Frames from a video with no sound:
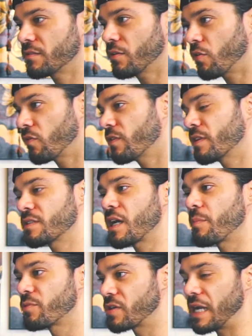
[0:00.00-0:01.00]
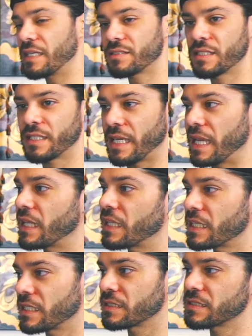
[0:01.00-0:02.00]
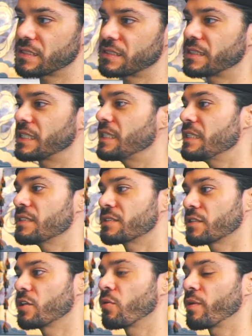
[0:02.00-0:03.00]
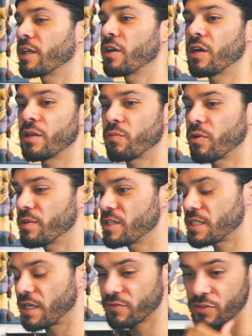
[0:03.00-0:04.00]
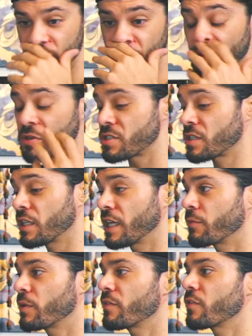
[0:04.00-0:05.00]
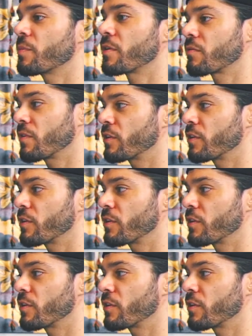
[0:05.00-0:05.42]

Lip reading: over the top drastic alien steez going on where we just have so much delay and reverb.